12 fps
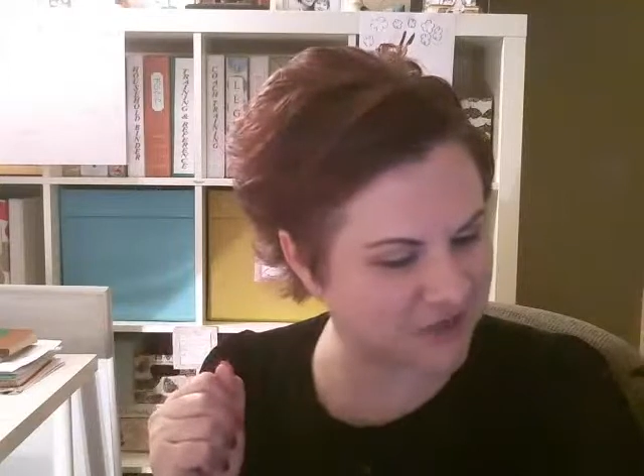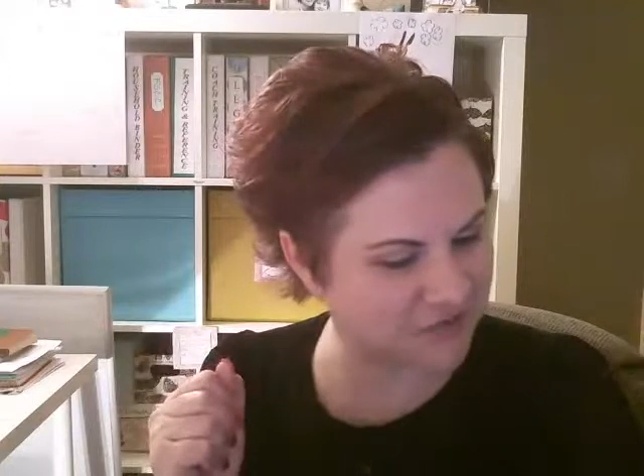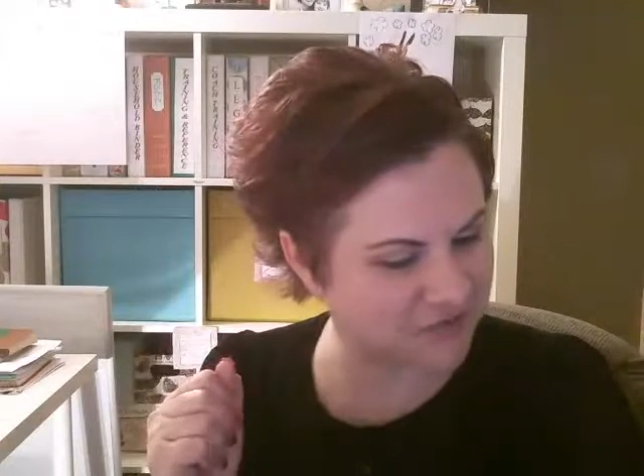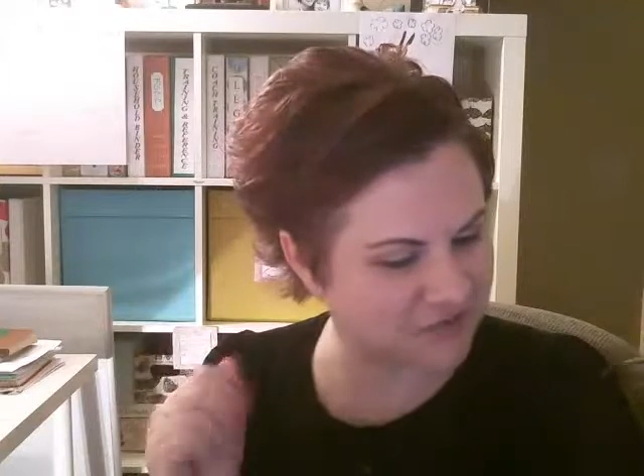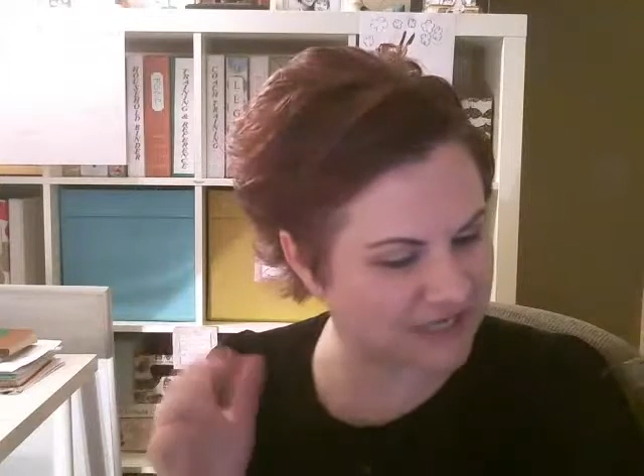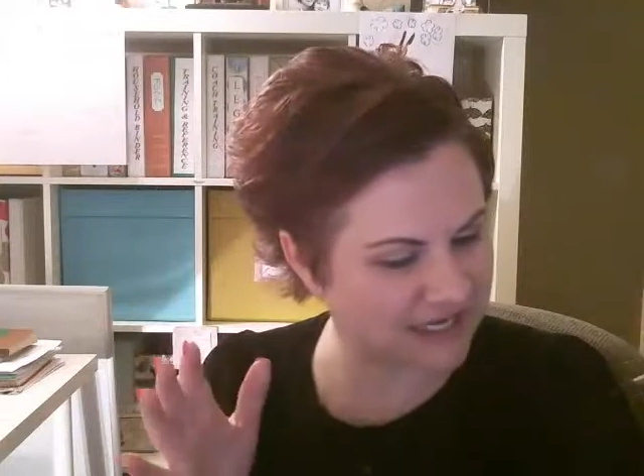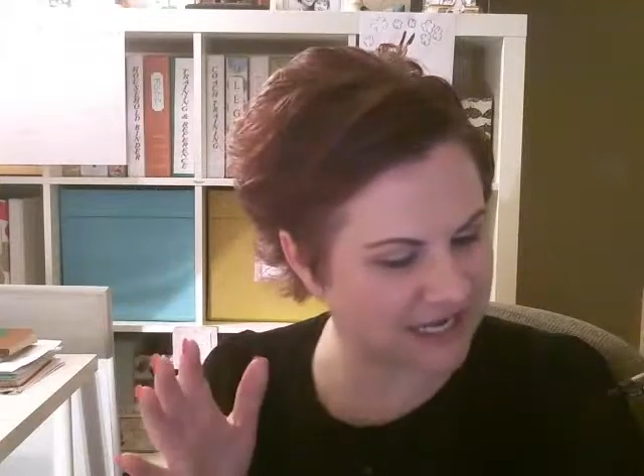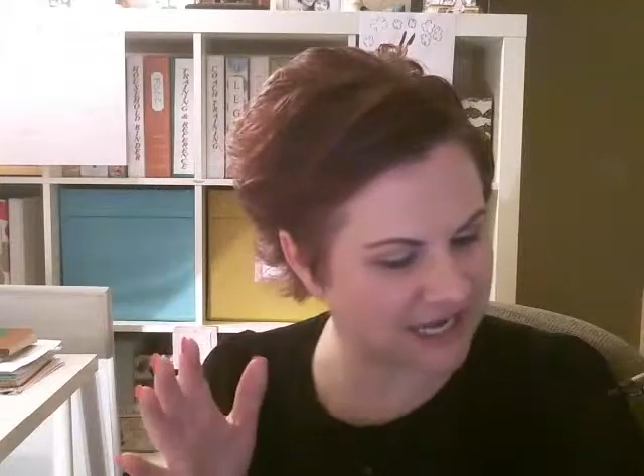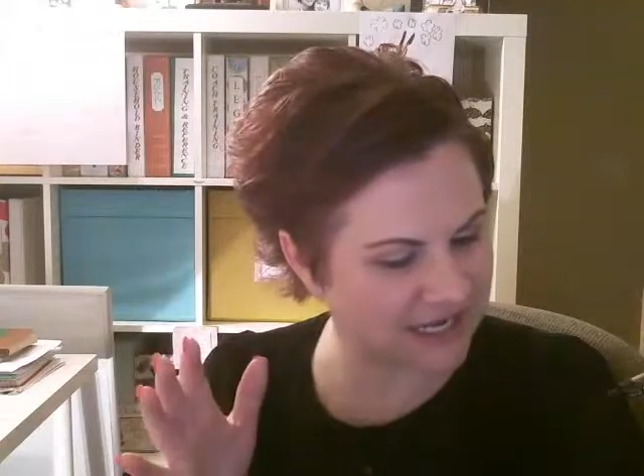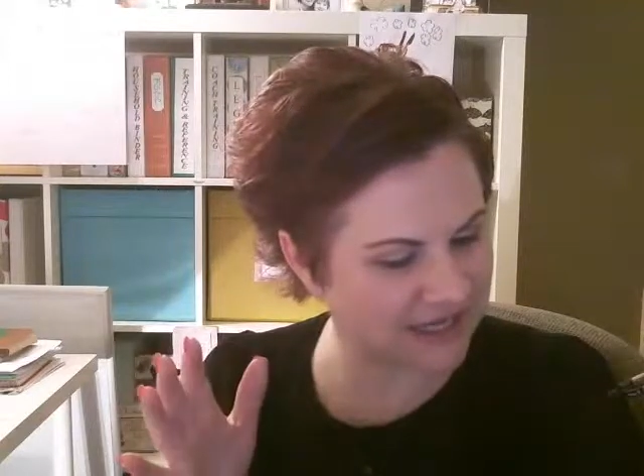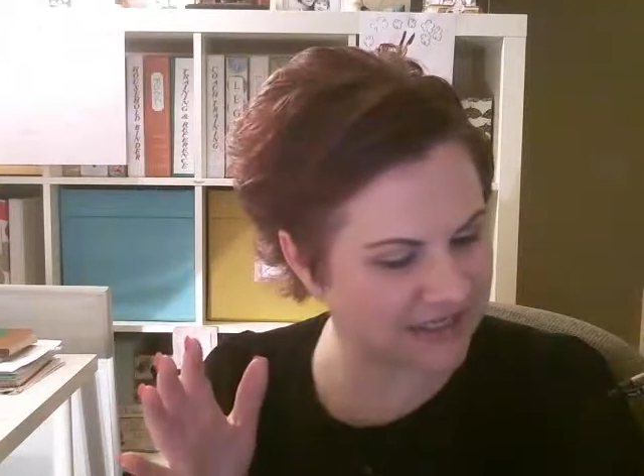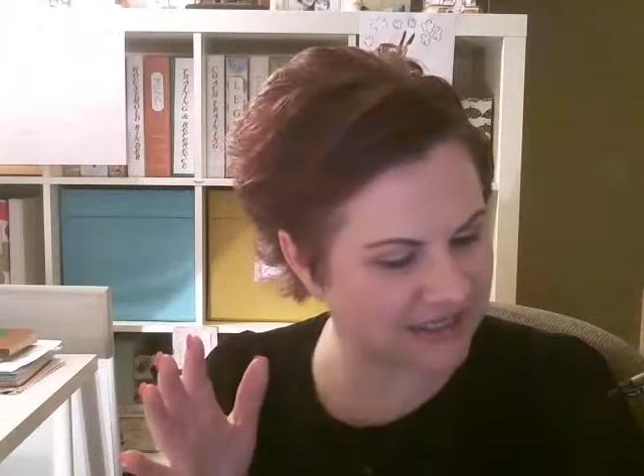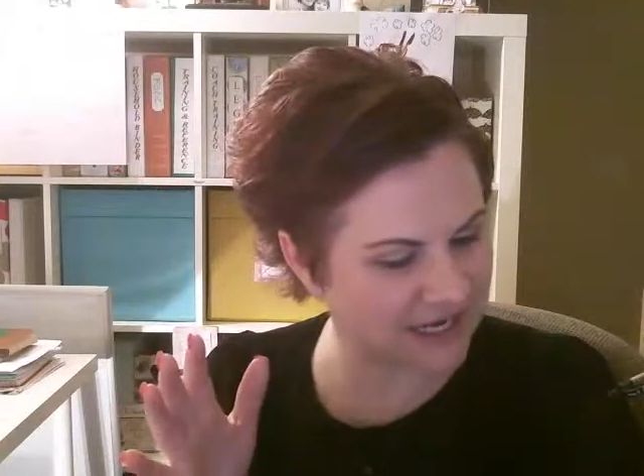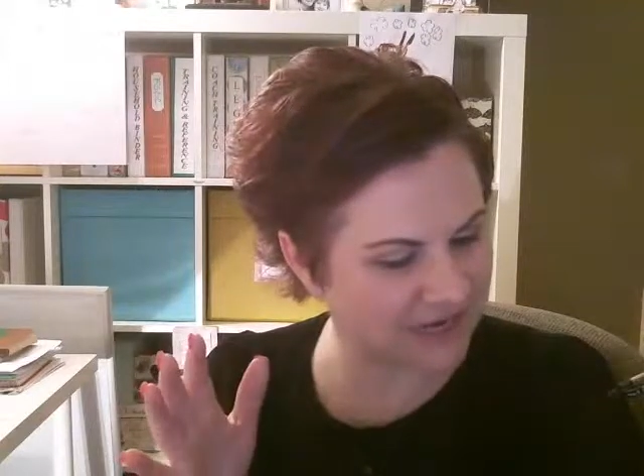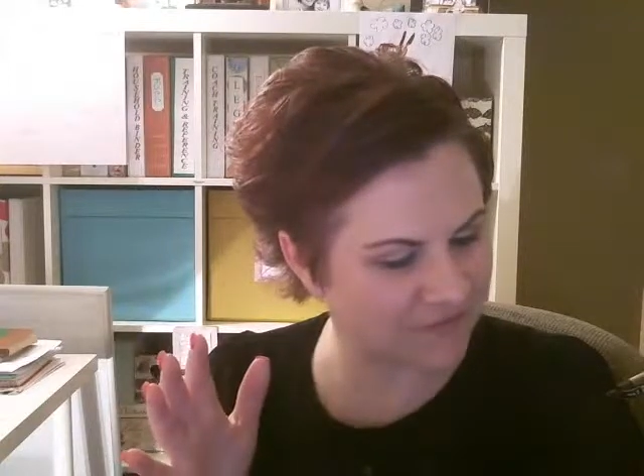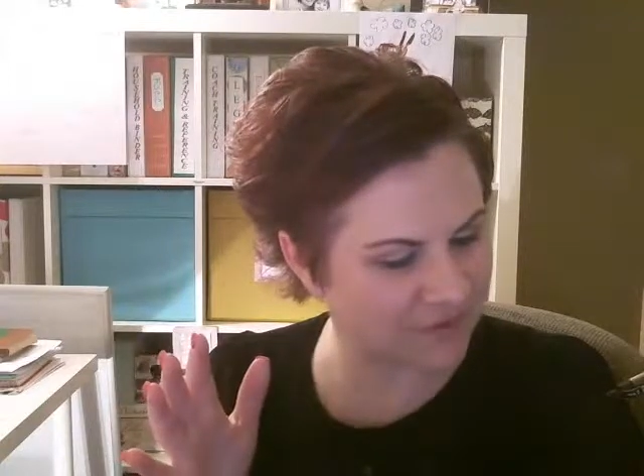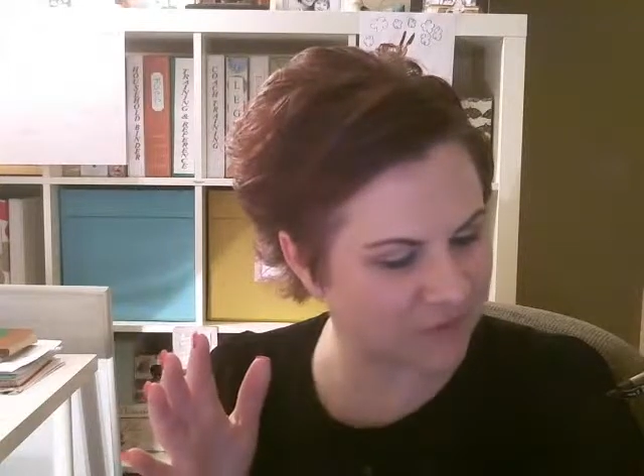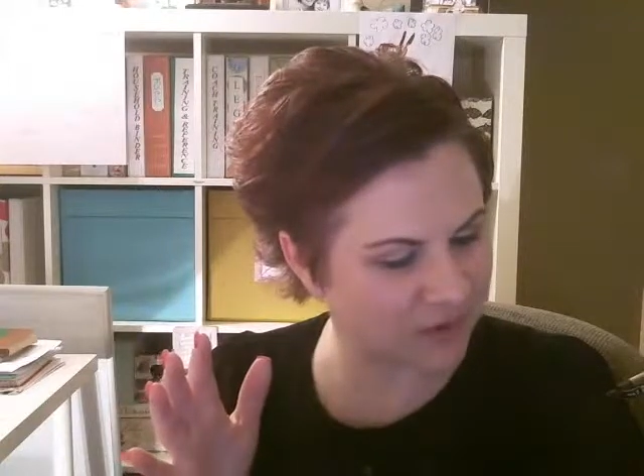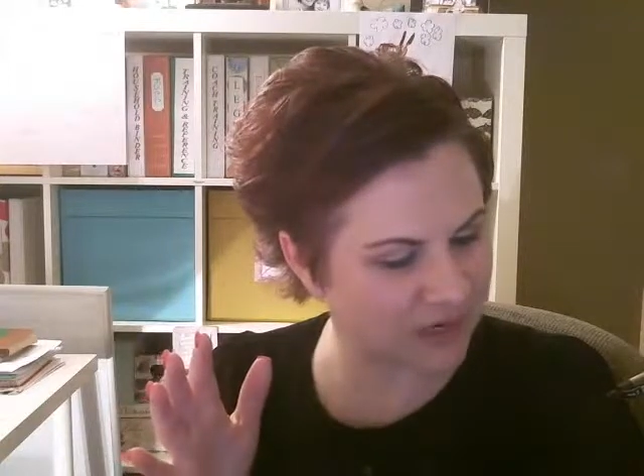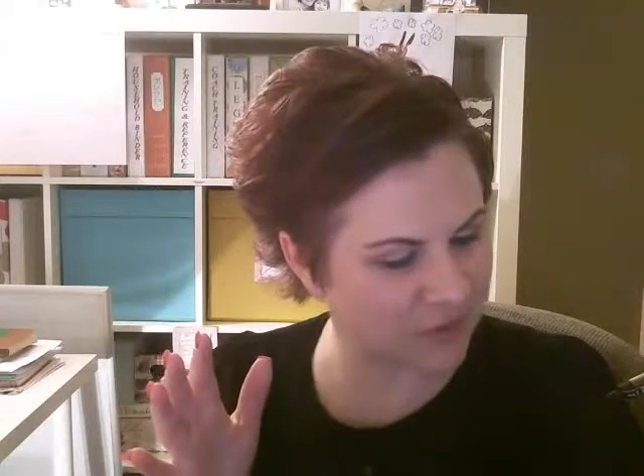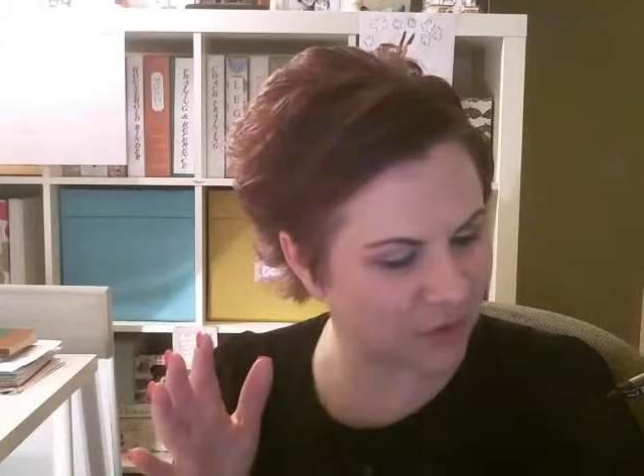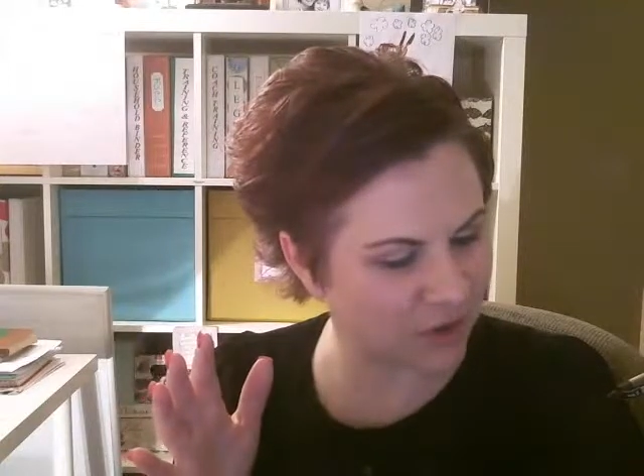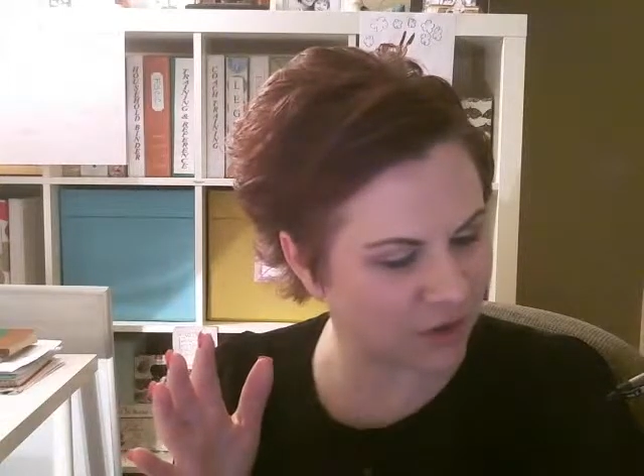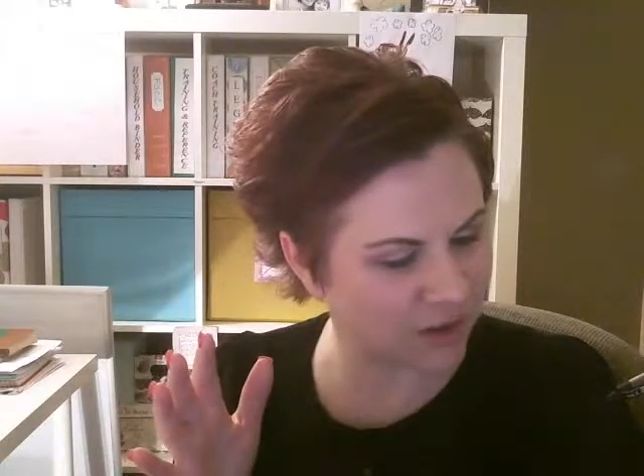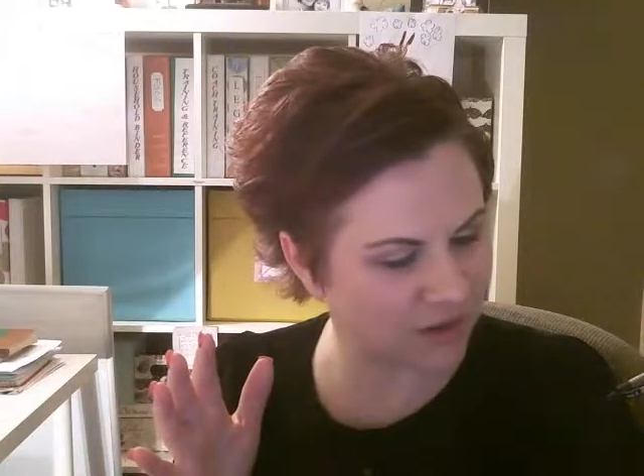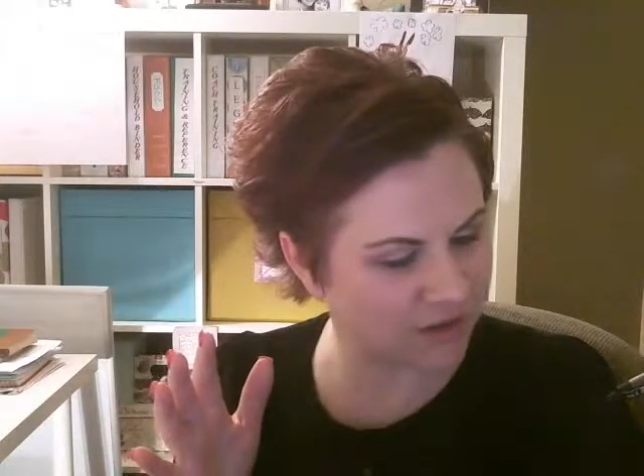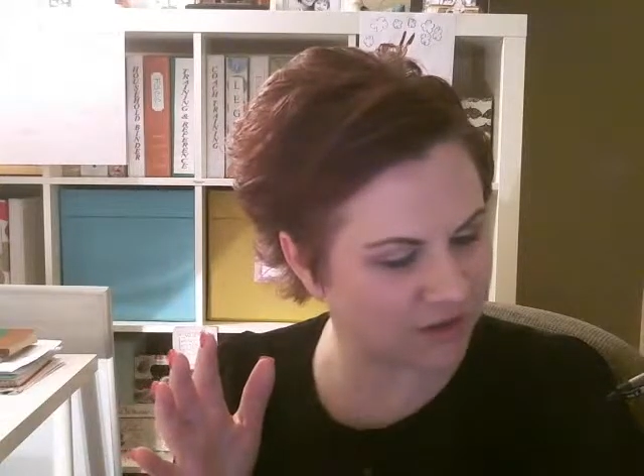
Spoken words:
You're dedicating that time for the brain work,